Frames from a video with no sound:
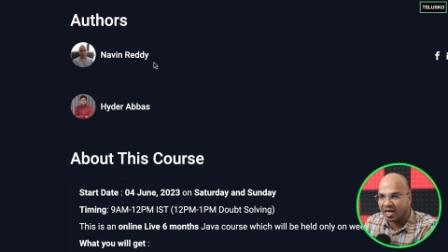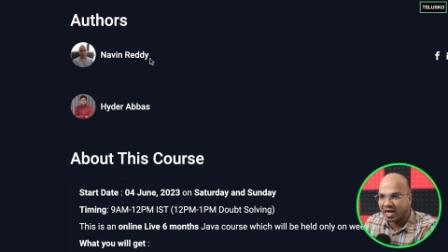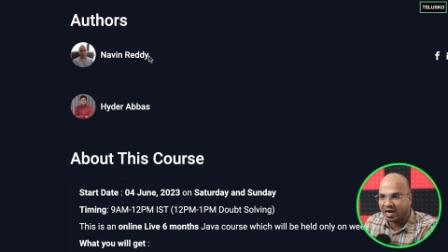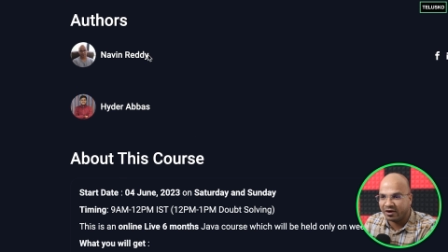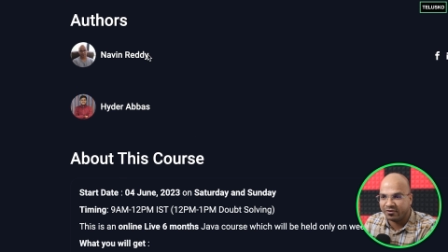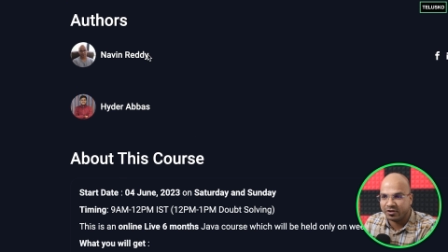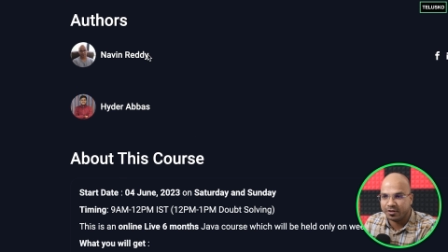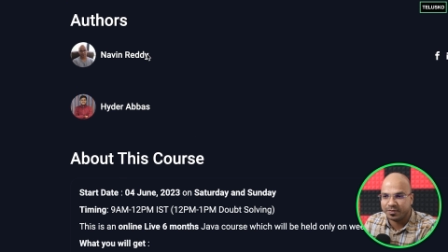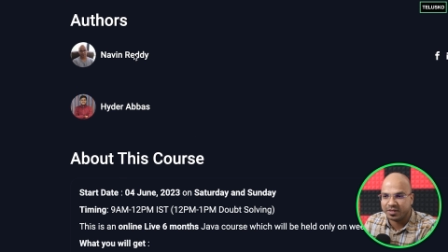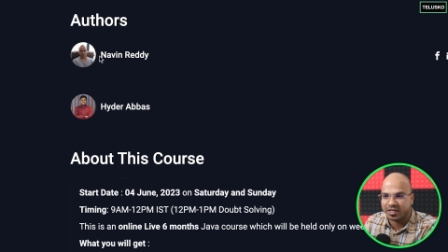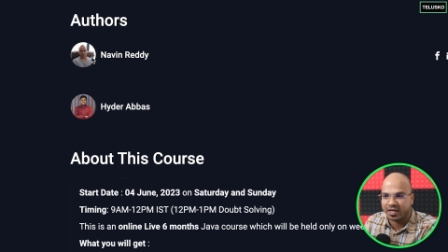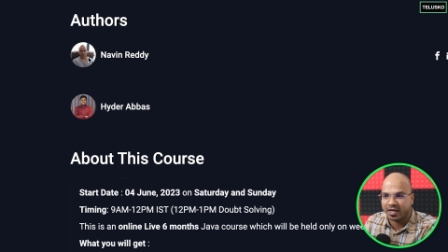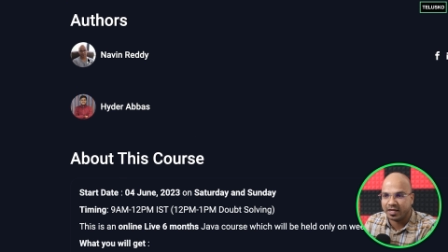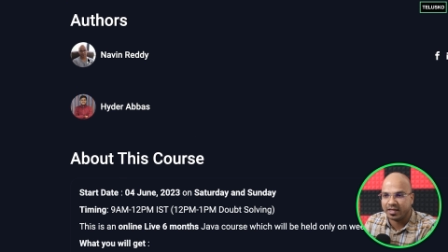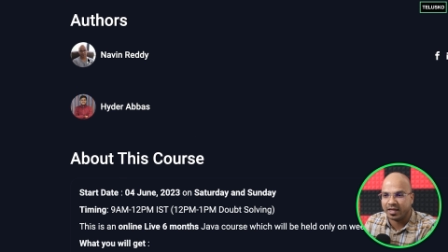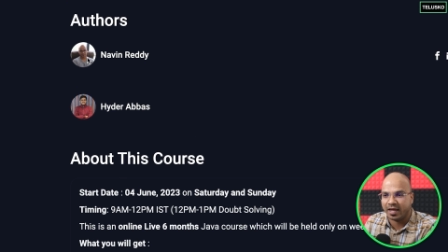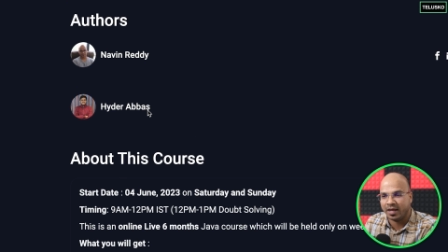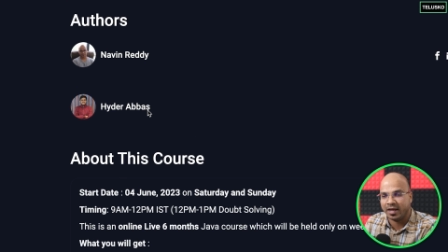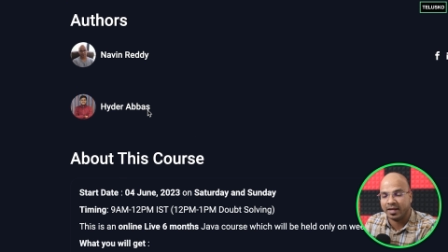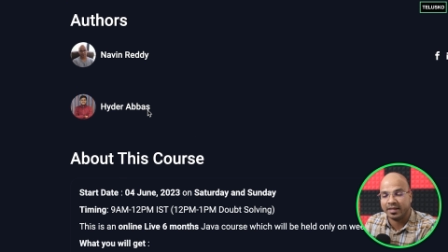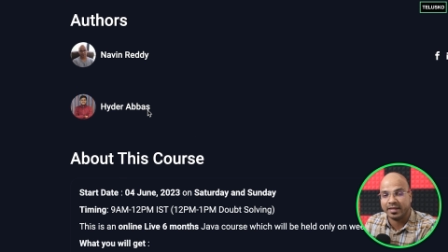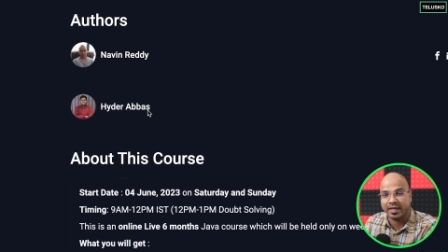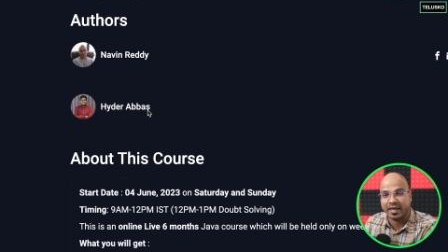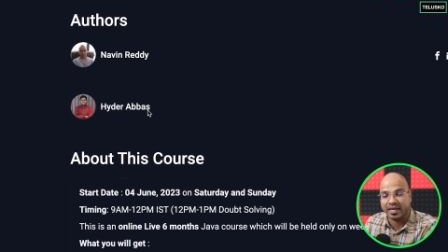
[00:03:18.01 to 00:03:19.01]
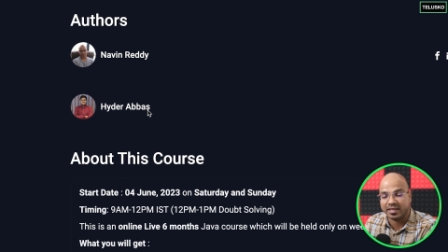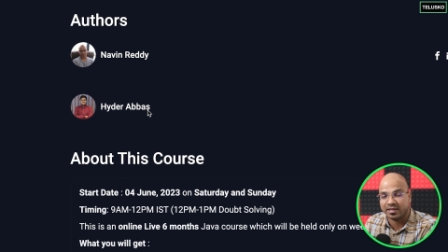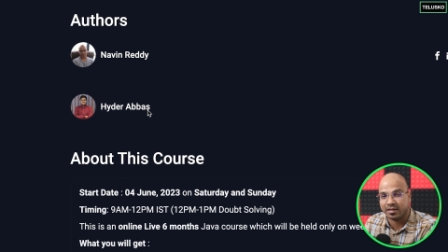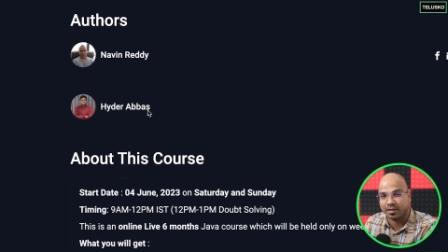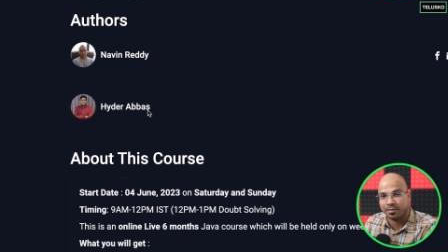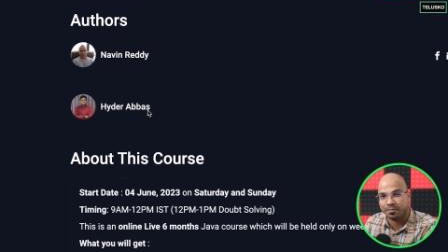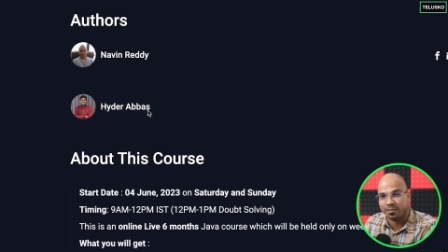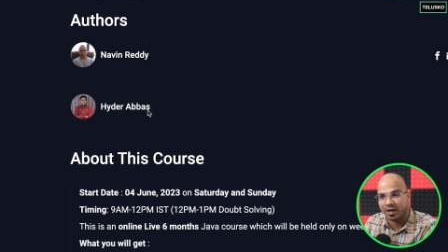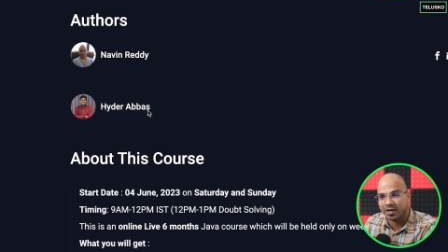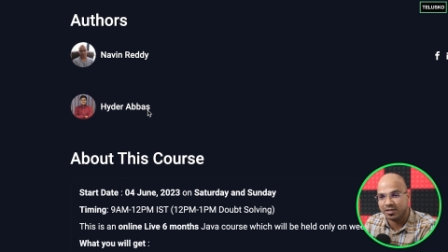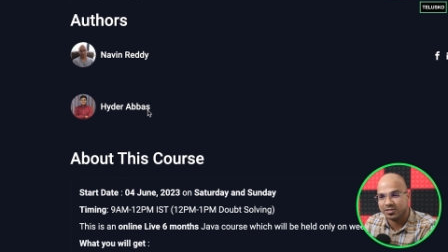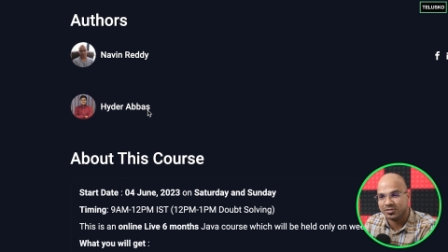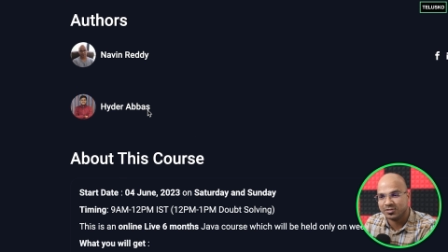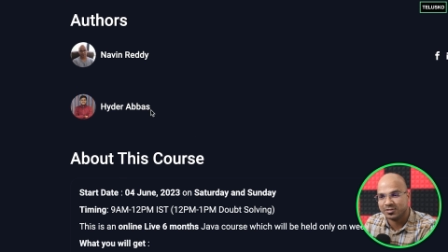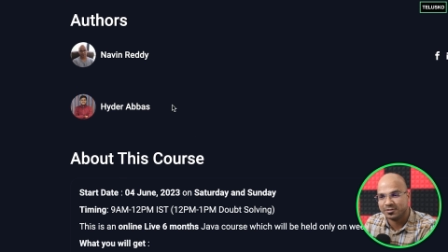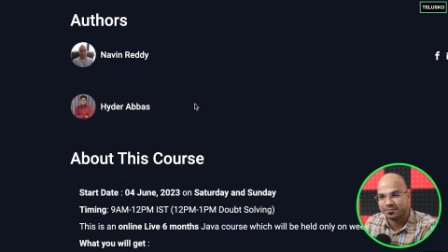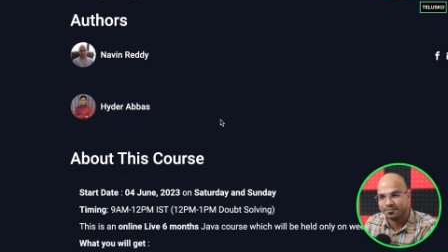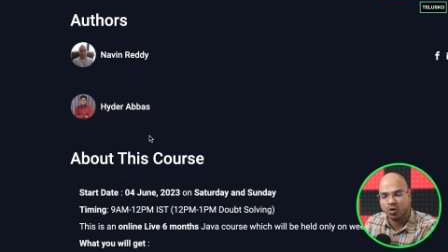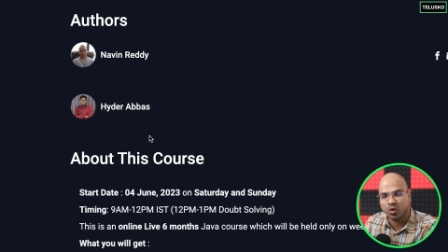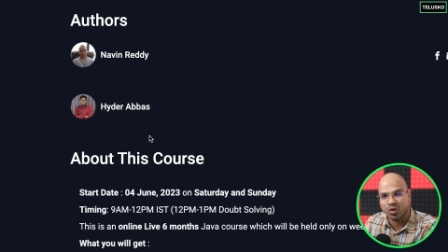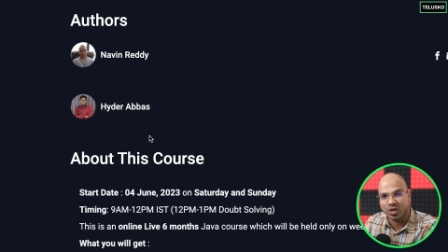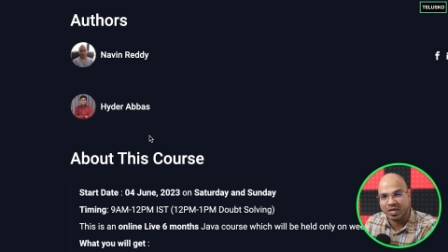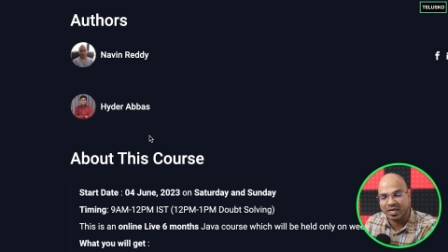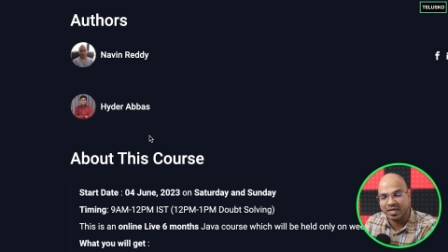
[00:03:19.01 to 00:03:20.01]
I will be there, and Heather Abbas,
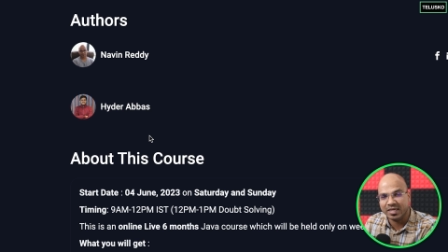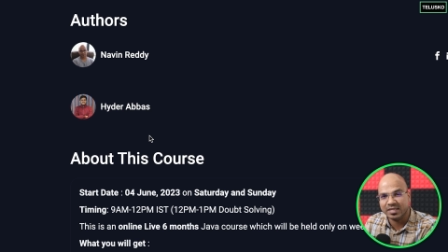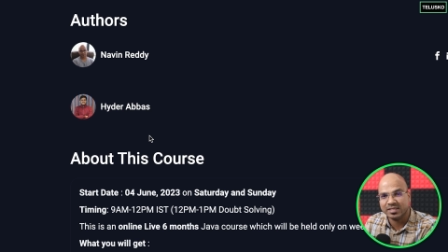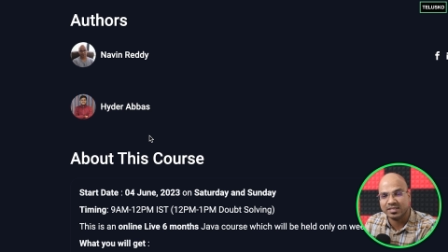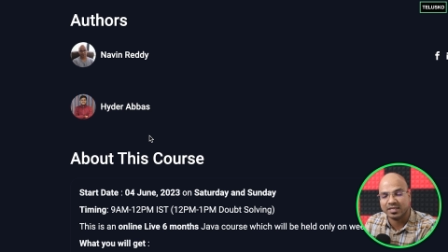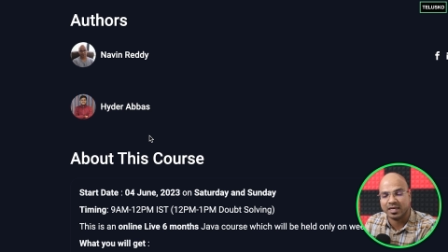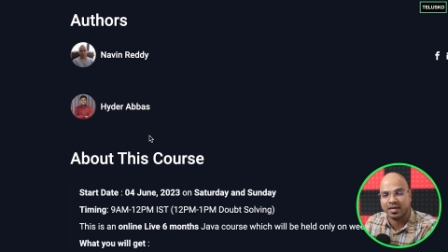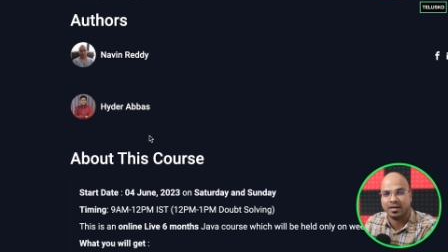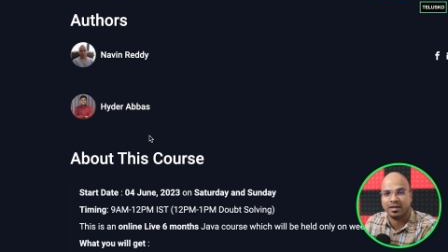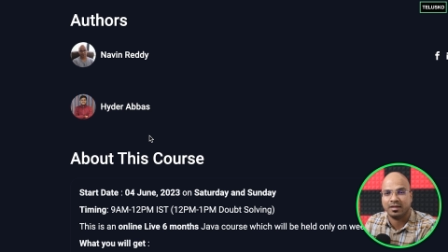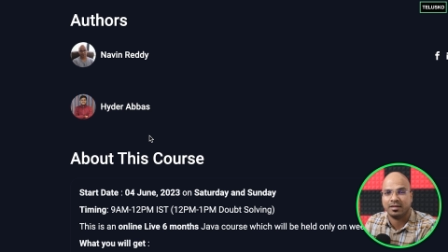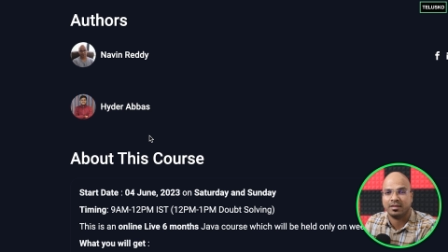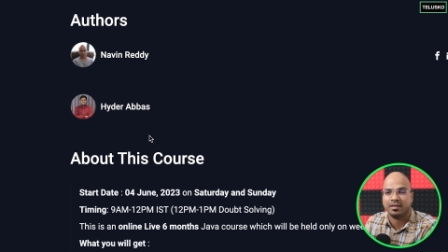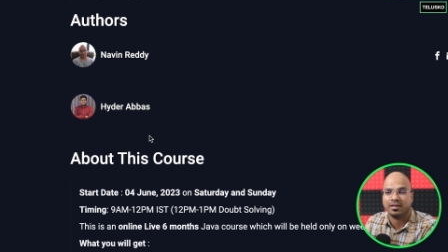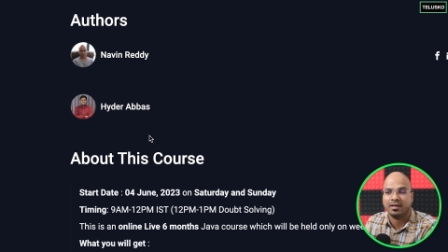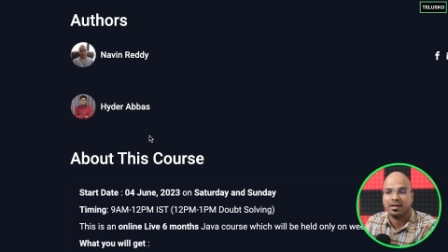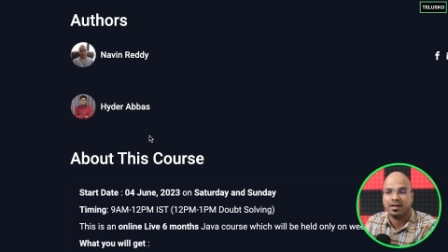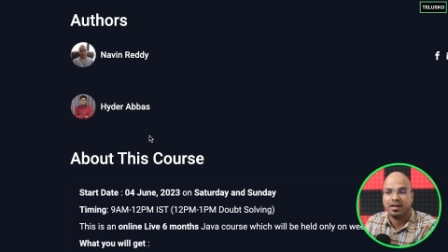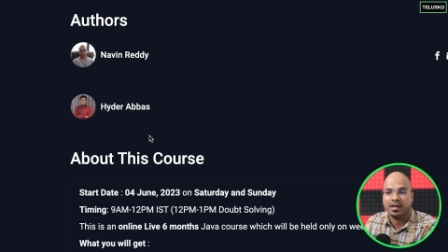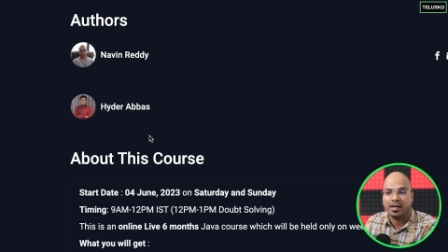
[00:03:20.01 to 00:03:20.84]
who is an